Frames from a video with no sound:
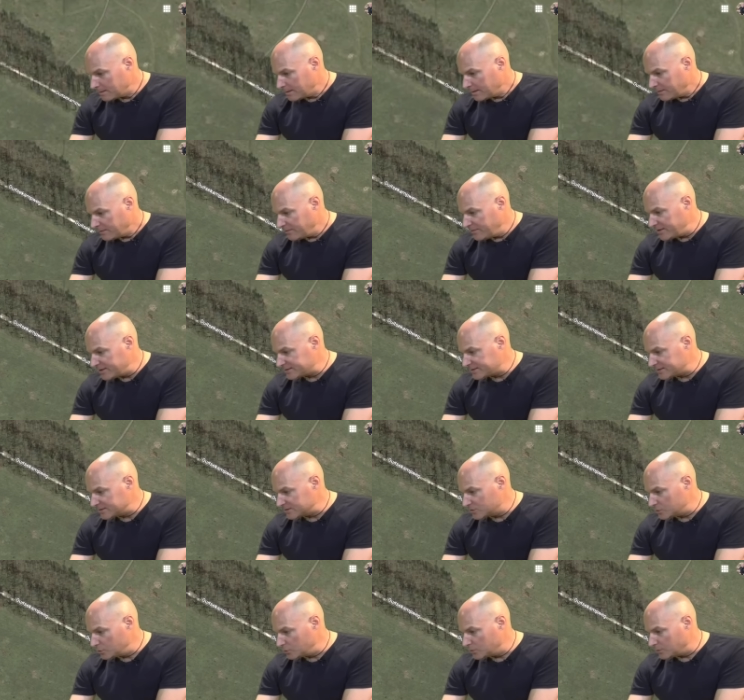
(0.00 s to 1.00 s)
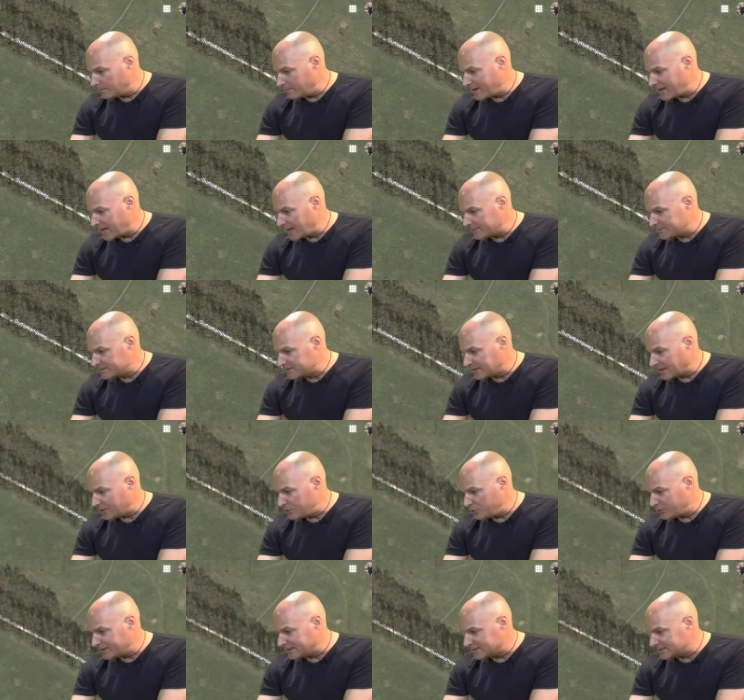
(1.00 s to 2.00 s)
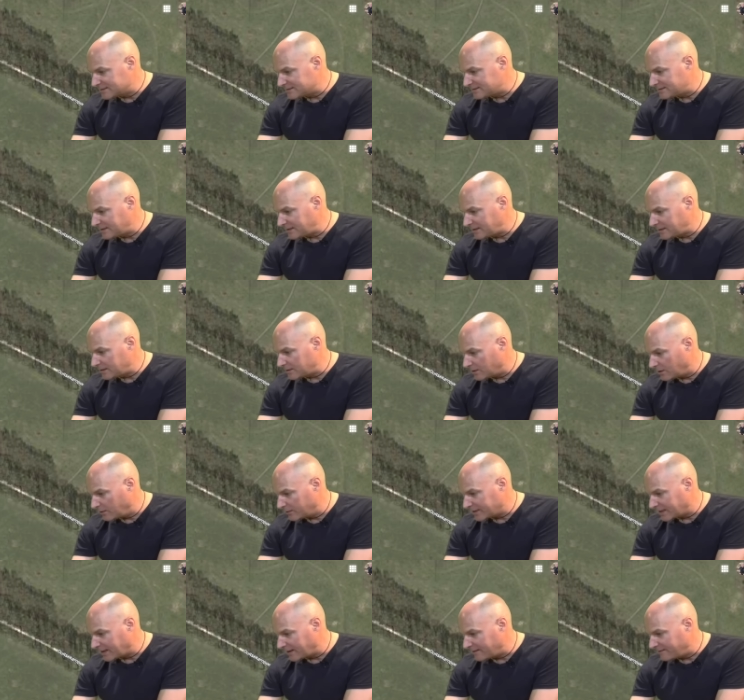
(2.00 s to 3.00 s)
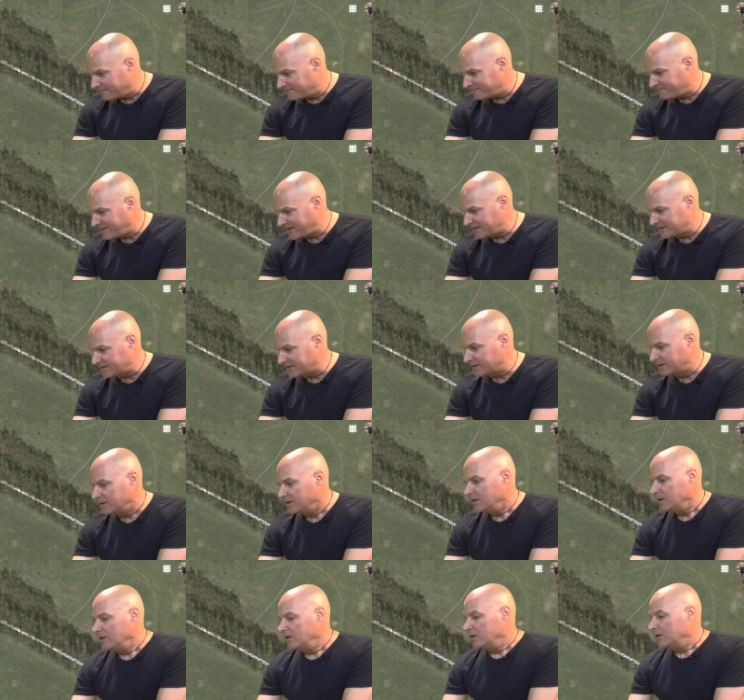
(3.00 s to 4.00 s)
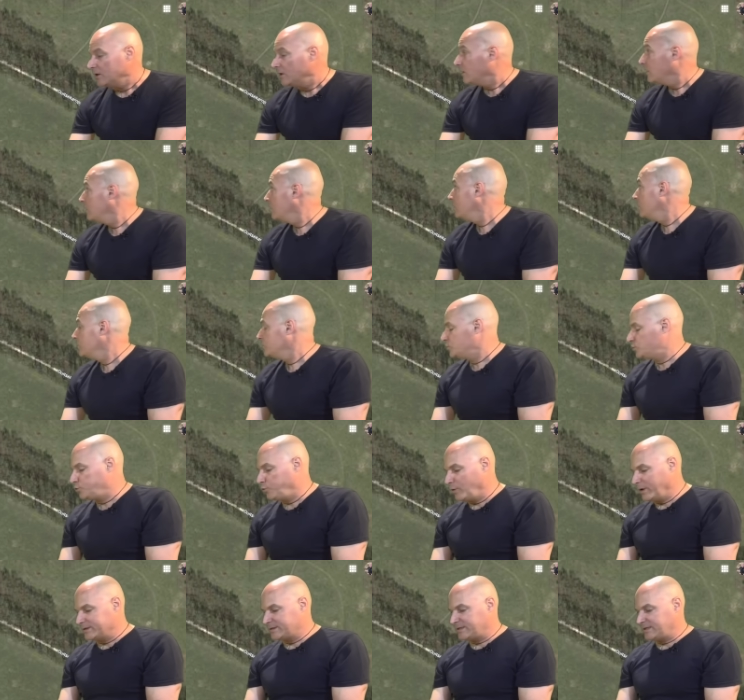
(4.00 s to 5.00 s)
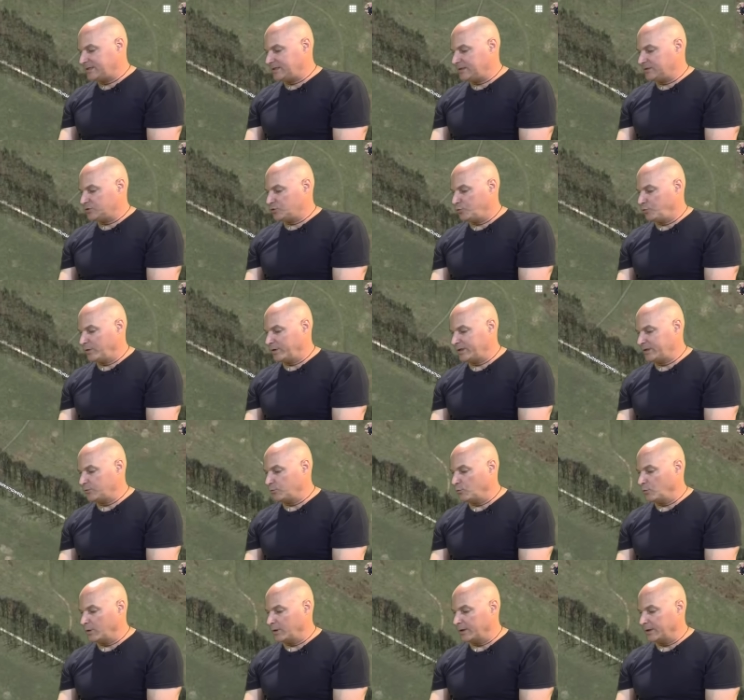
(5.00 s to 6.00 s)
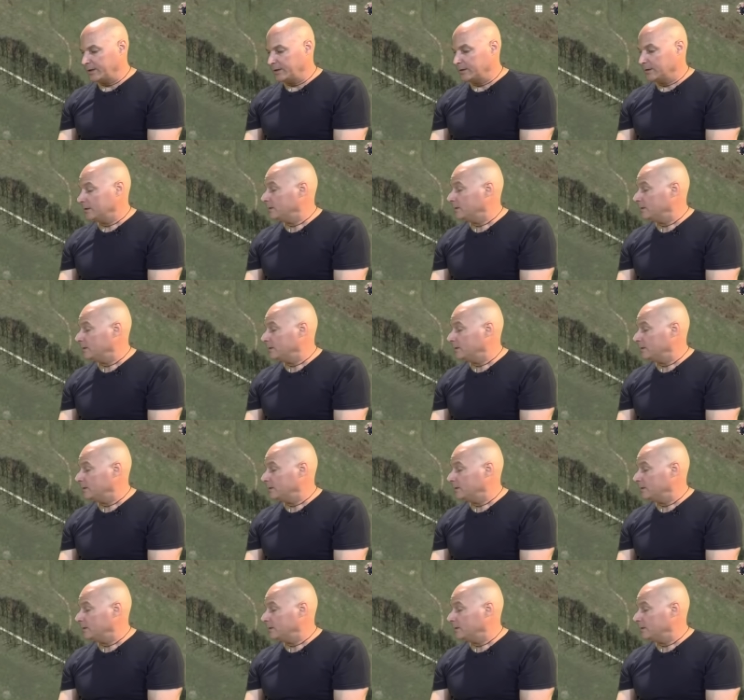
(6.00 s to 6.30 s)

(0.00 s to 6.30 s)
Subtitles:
This is Google Maps, and you can see, okay, faintly, 2021.